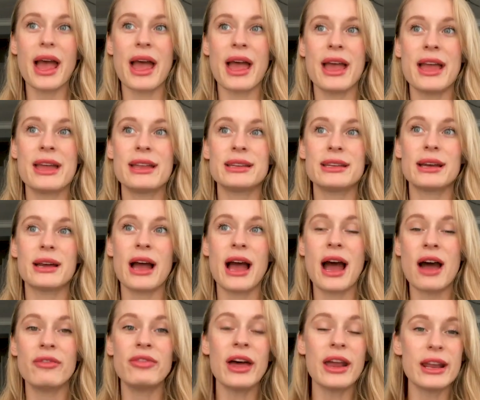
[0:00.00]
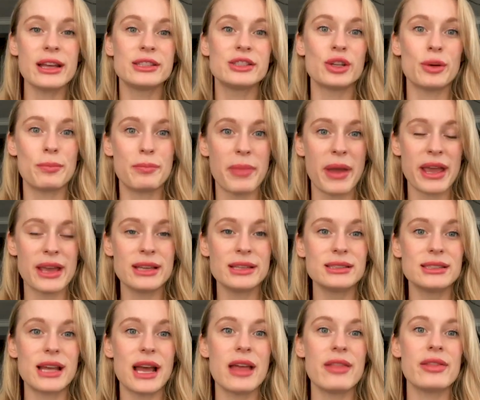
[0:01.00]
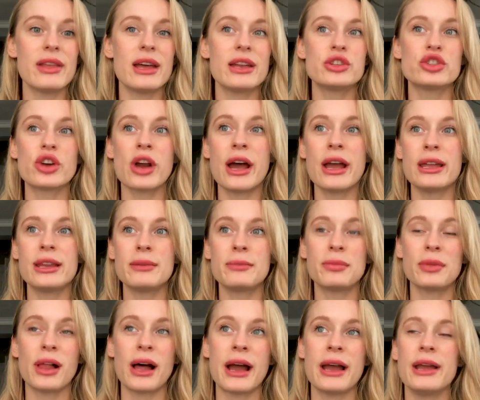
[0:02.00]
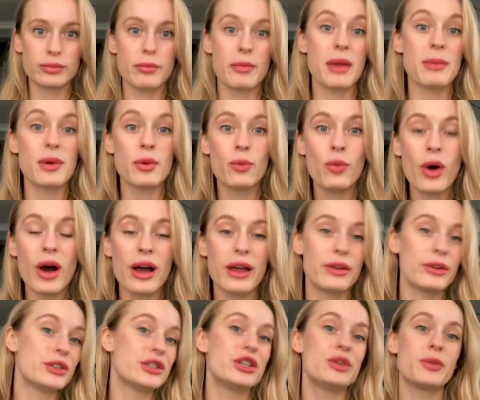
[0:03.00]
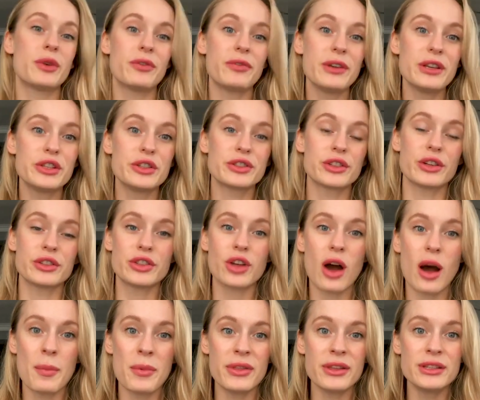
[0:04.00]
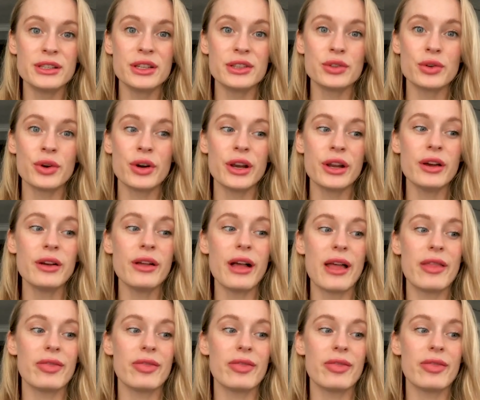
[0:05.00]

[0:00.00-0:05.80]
and have that as your base, and then try and apply maybe one or two more features on top of the tutorial,